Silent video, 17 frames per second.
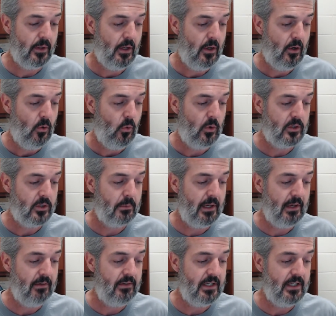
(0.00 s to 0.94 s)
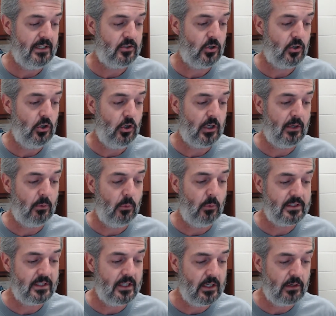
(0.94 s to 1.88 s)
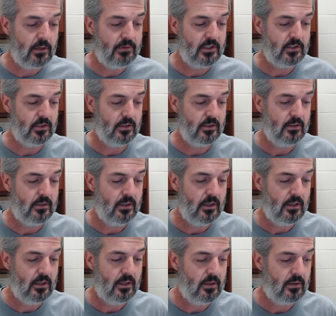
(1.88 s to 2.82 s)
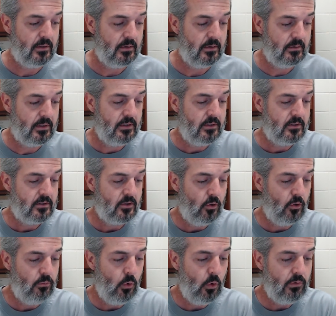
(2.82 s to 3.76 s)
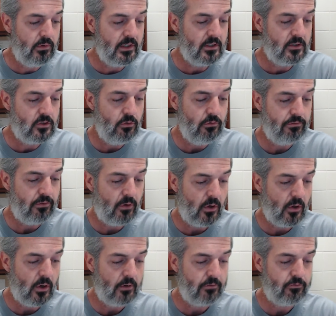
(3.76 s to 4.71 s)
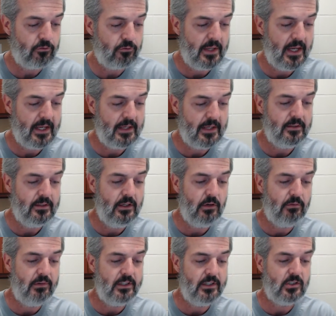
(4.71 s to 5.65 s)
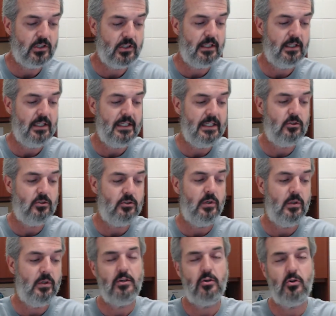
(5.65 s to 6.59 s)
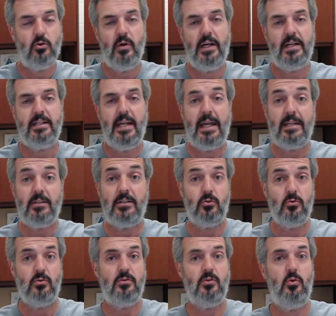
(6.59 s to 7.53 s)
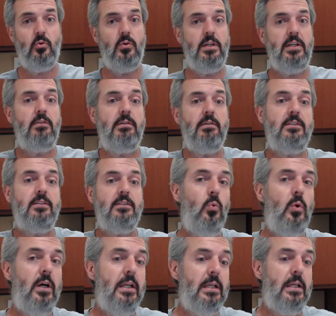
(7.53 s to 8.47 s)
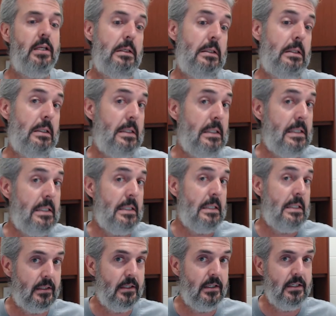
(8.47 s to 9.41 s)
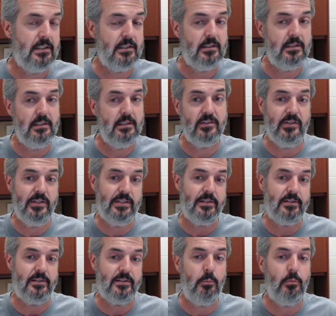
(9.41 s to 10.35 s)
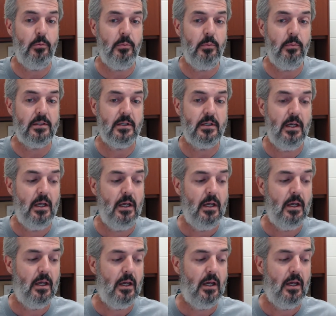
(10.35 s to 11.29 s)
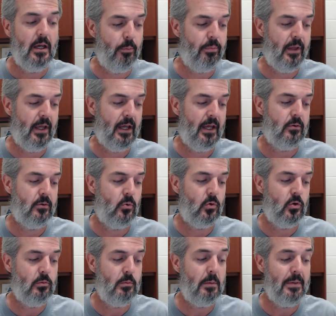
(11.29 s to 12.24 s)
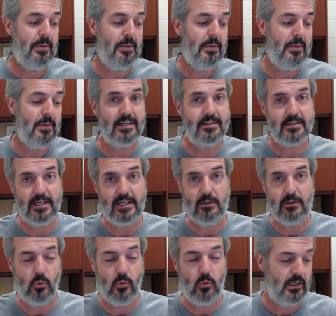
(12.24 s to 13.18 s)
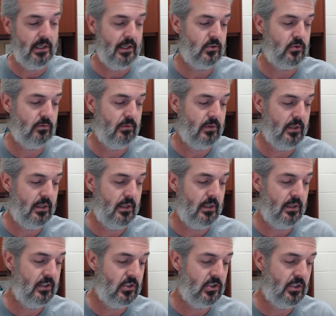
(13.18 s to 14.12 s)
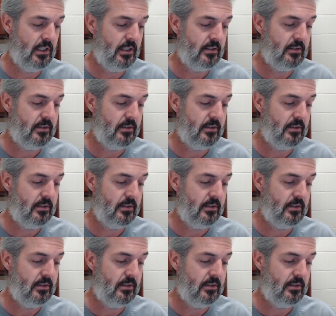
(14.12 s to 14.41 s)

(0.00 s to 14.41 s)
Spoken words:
What type of evidence are you looking at? What's the intervention? And so moving too far from that intervention can lead to incorrect answers. So the intervention, what is it? Does this supplement help that? Or you may be asking what an intervention is.